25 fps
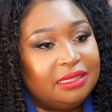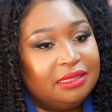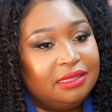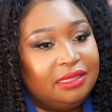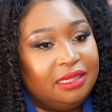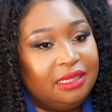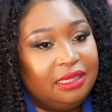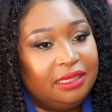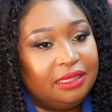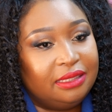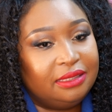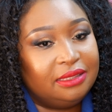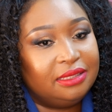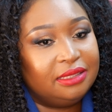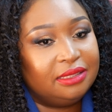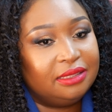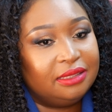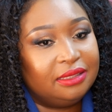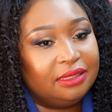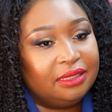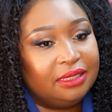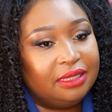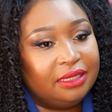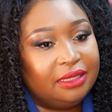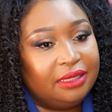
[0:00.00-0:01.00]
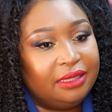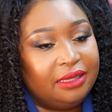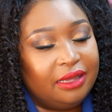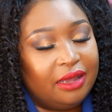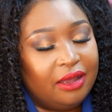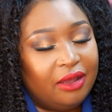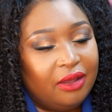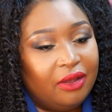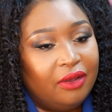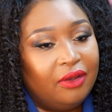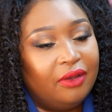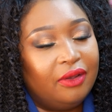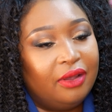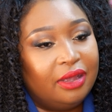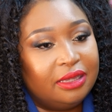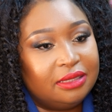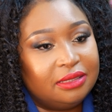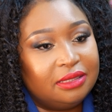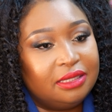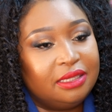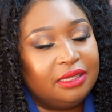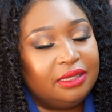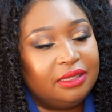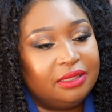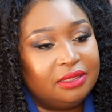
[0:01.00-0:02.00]
see it. Yeah, I
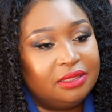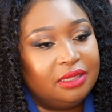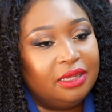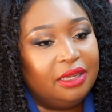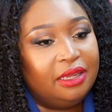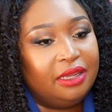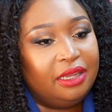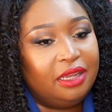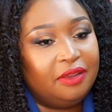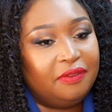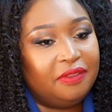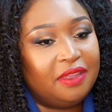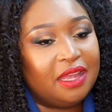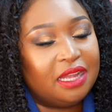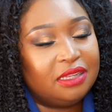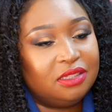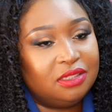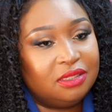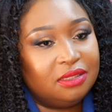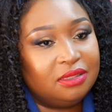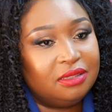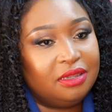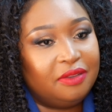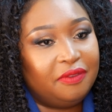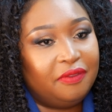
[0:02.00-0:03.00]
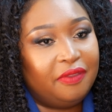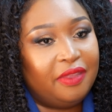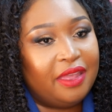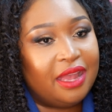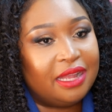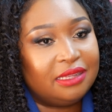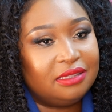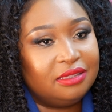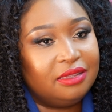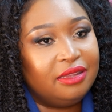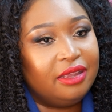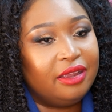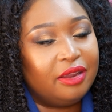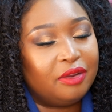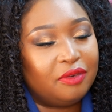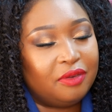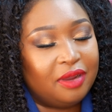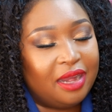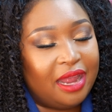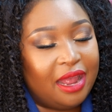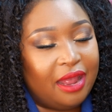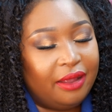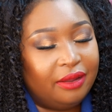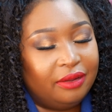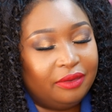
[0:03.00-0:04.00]
see it. If that's
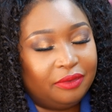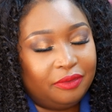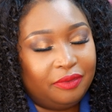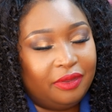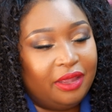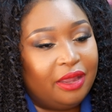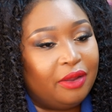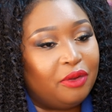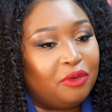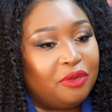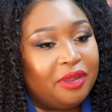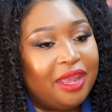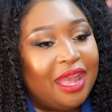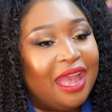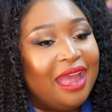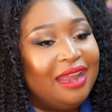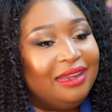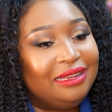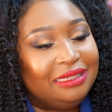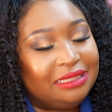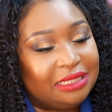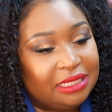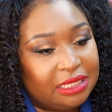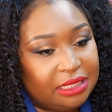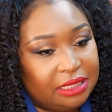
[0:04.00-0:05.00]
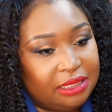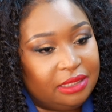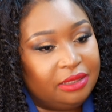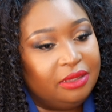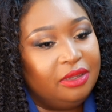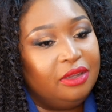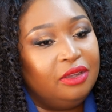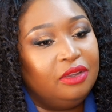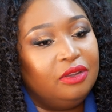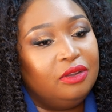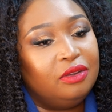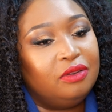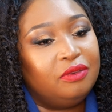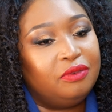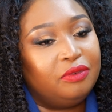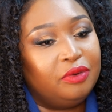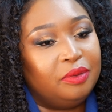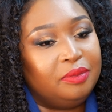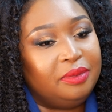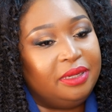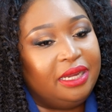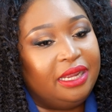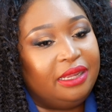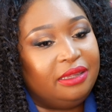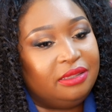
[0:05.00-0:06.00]
their reality
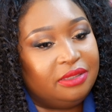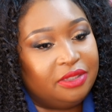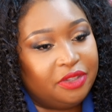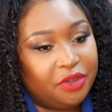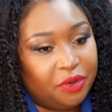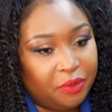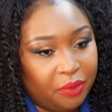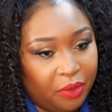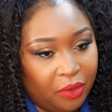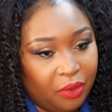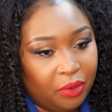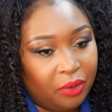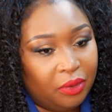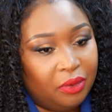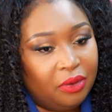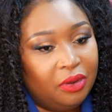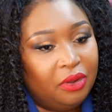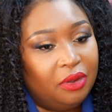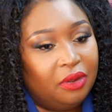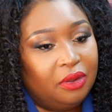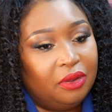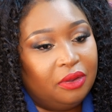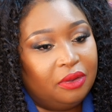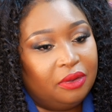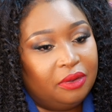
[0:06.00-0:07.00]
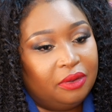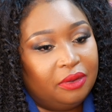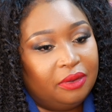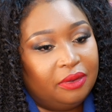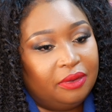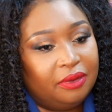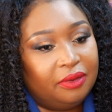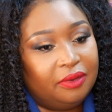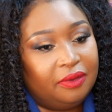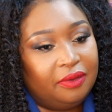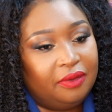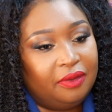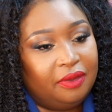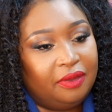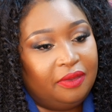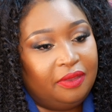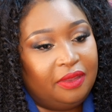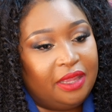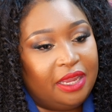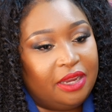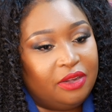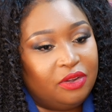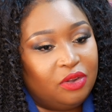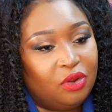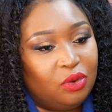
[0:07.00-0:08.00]
from day zero,
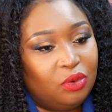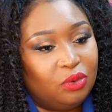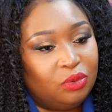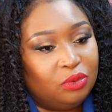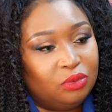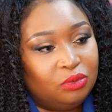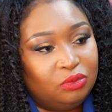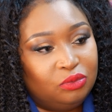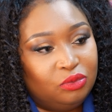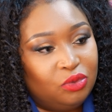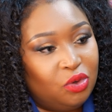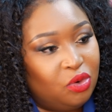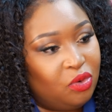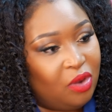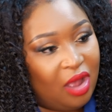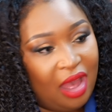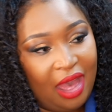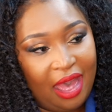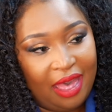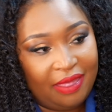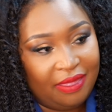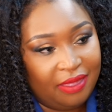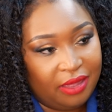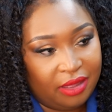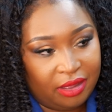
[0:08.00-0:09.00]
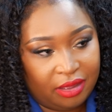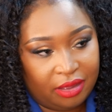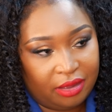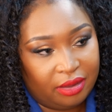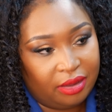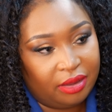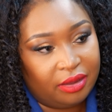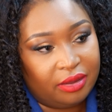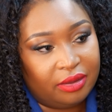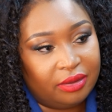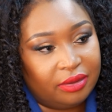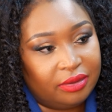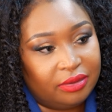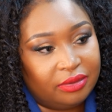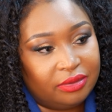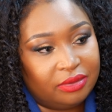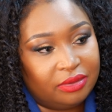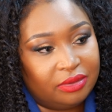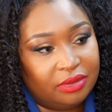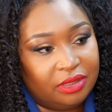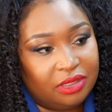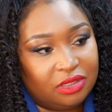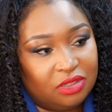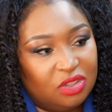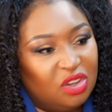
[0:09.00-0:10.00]
they know no other.
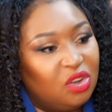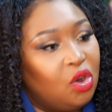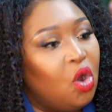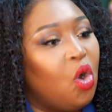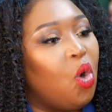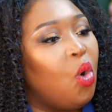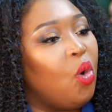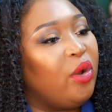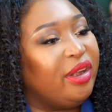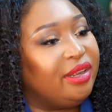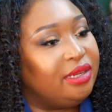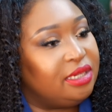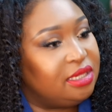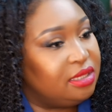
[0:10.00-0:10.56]
It's not odd.